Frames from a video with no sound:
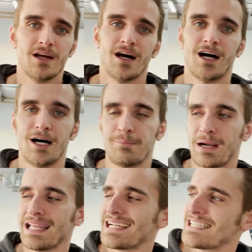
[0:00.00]
But
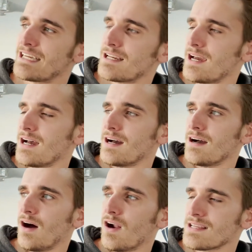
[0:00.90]
I'd like to get,
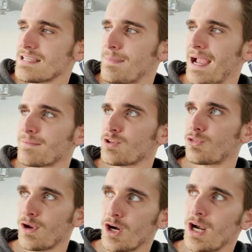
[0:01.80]
honestly, back up to
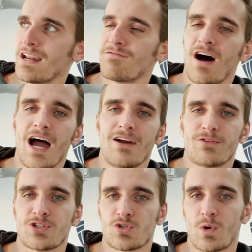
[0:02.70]
385,
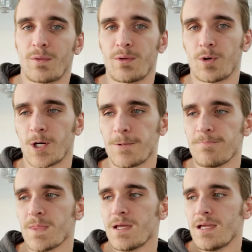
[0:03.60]
which is where we were,
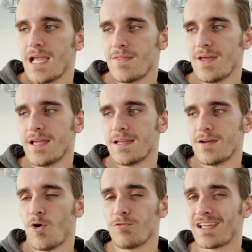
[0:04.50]
and then
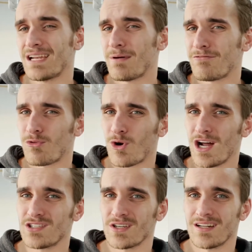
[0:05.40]
hopefully get above
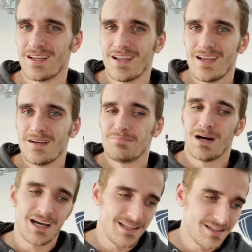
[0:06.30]
400.
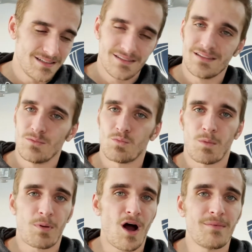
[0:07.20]
But we're
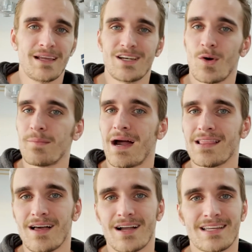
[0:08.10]
probably, knowing my
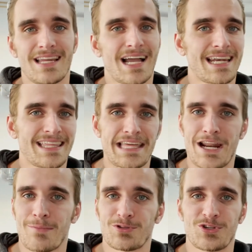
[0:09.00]
luck, not going to get that
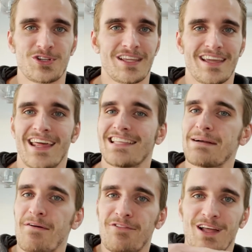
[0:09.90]
opportunity.
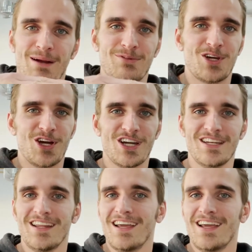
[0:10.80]
Anytime I feel like I'm good,